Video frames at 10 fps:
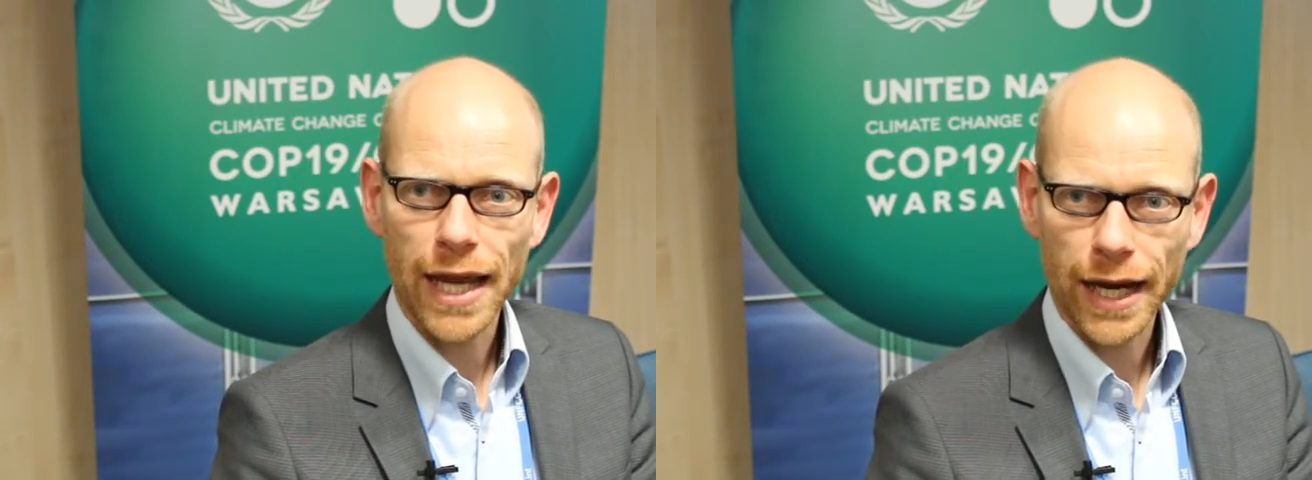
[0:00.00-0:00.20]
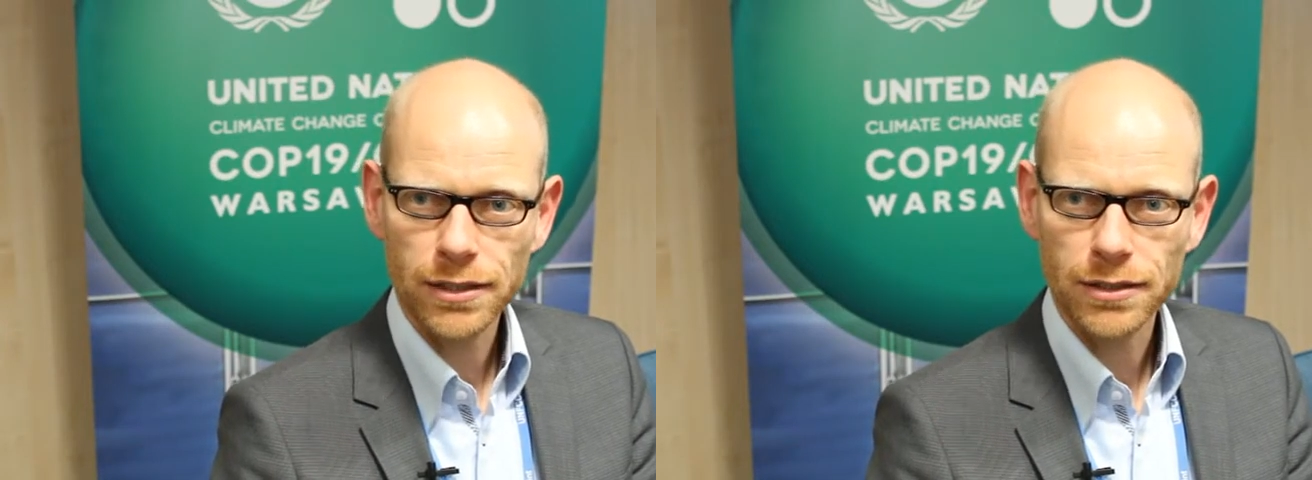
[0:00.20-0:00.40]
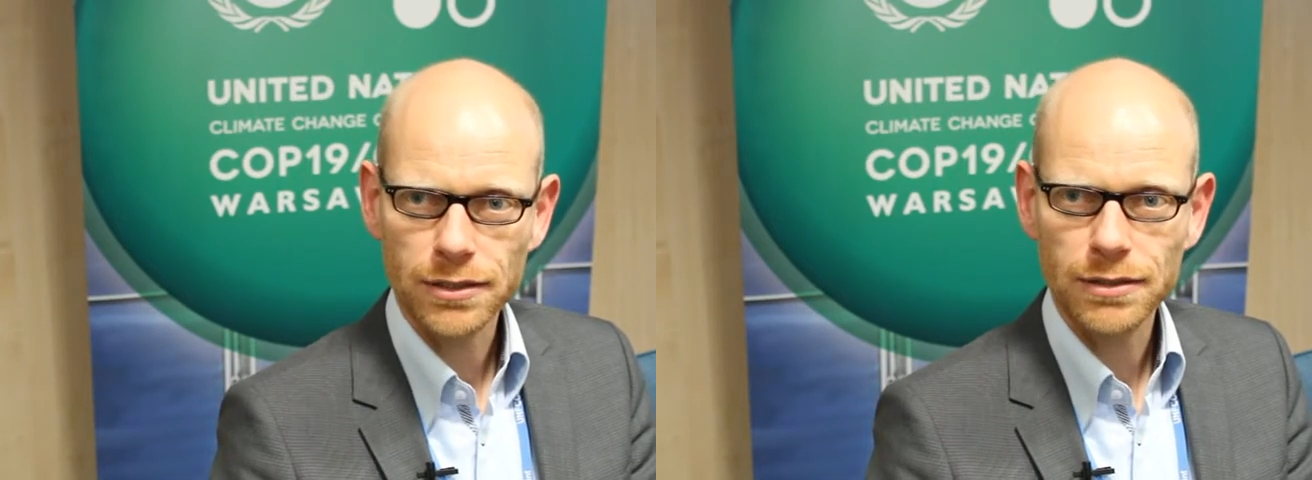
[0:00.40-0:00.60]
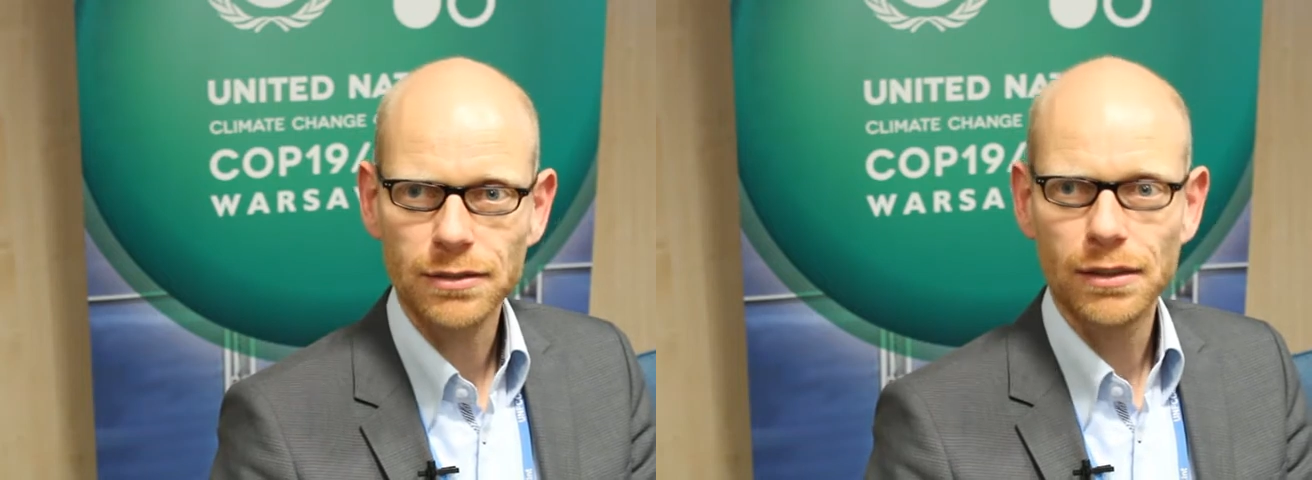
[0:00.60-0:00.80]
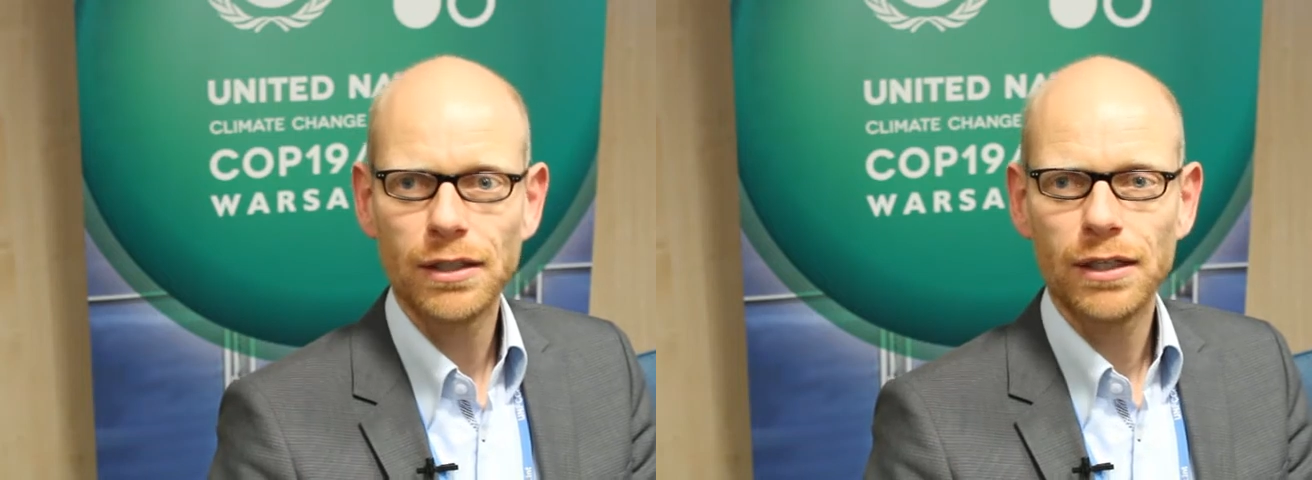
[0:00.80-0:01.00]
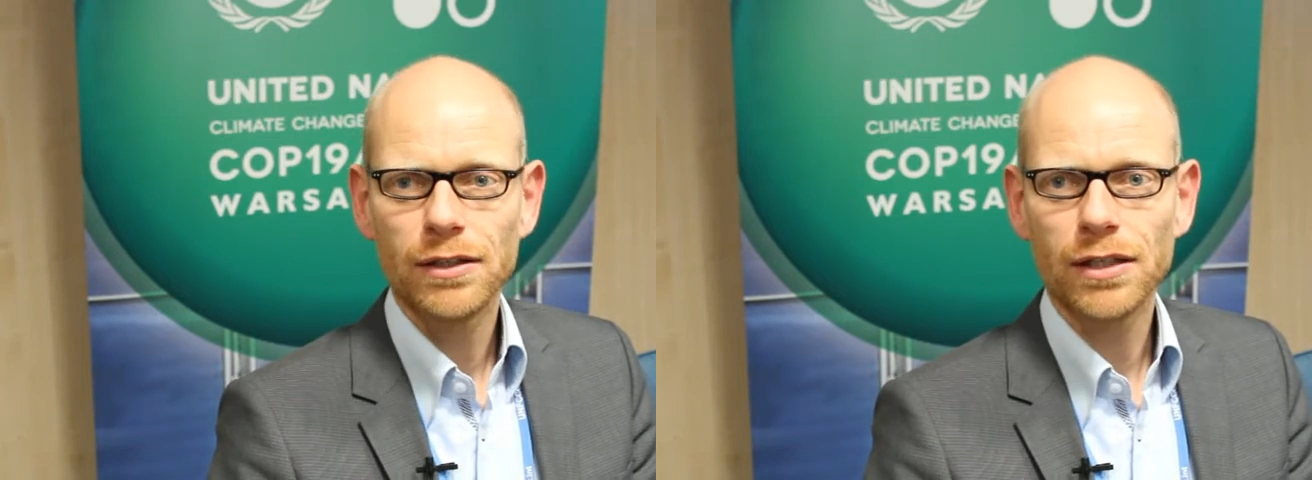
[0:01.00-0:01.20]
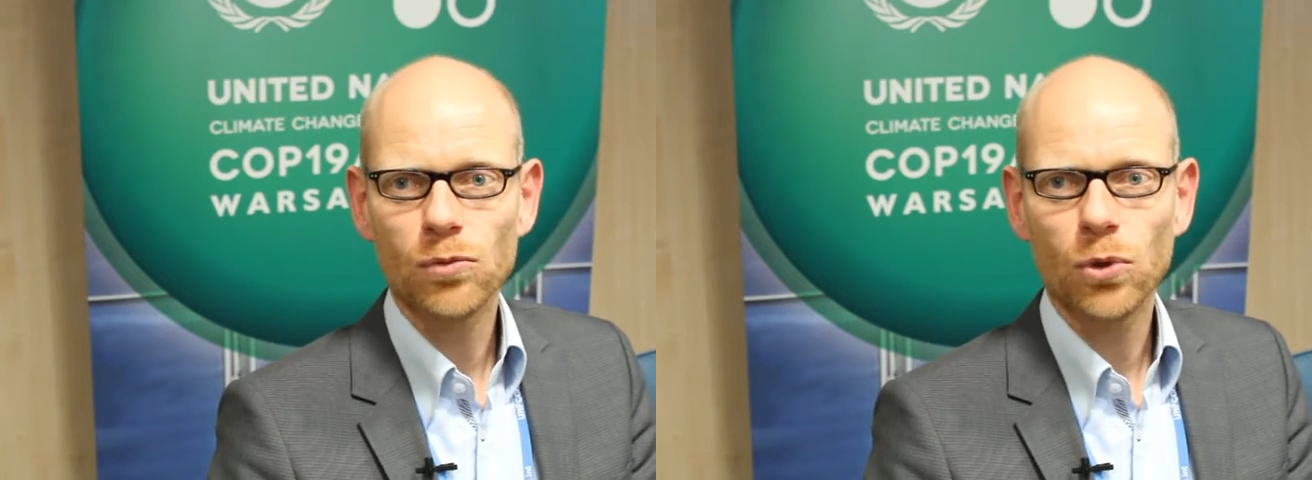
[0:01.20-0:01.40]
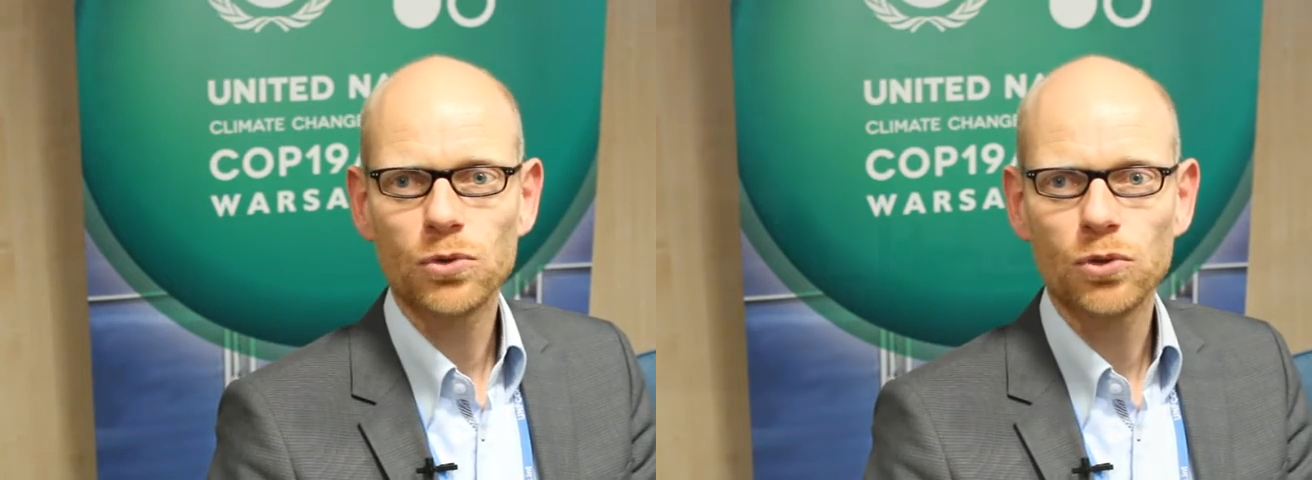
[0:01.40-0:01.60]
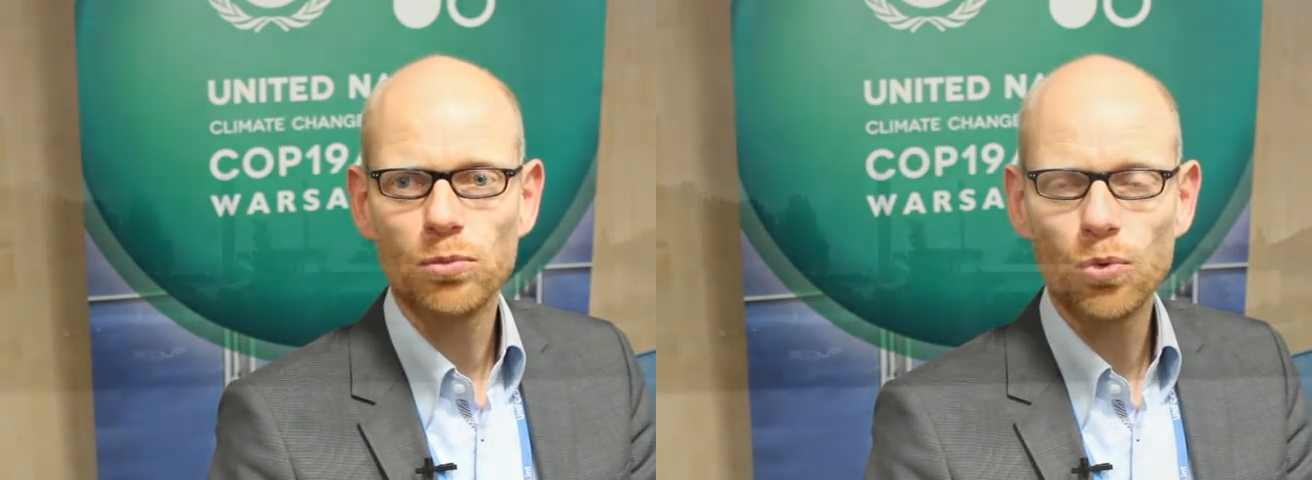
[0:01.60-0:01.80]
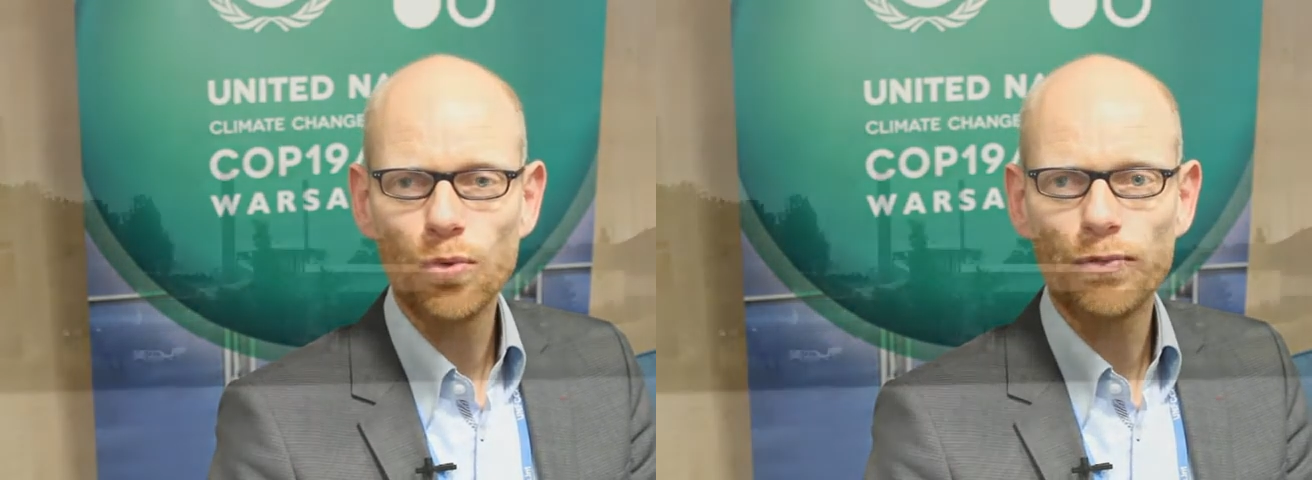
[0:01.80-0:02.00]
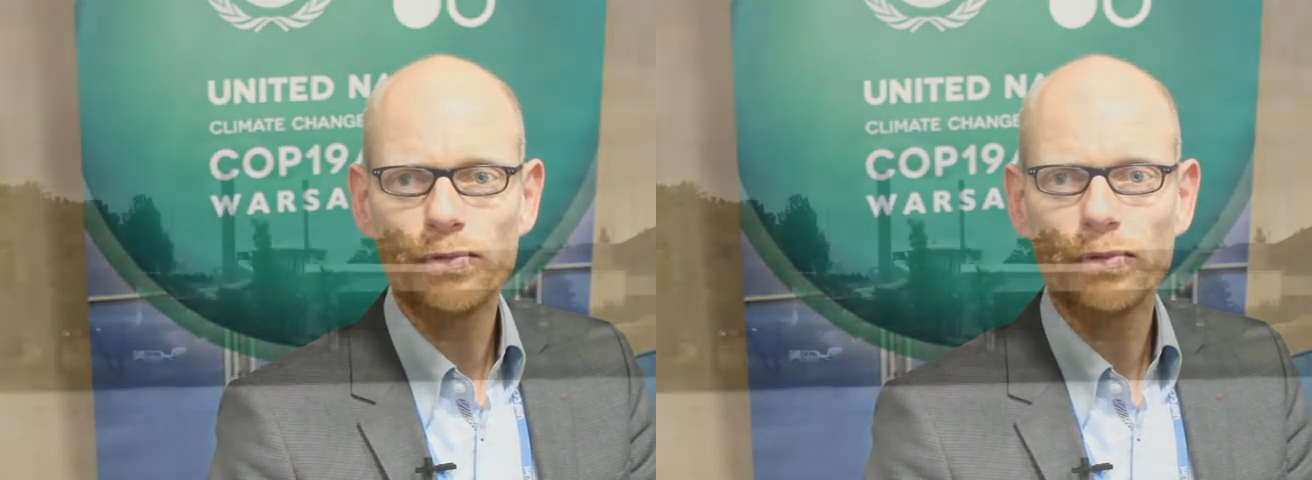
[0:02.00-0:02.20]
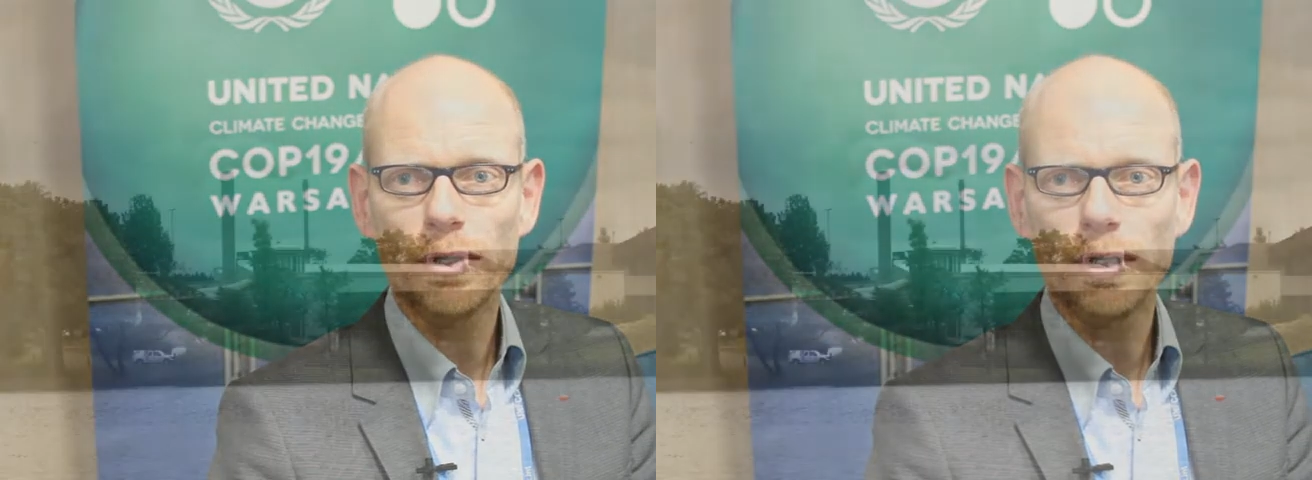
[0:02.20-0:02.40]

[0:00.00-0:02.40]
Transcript: actors that want to move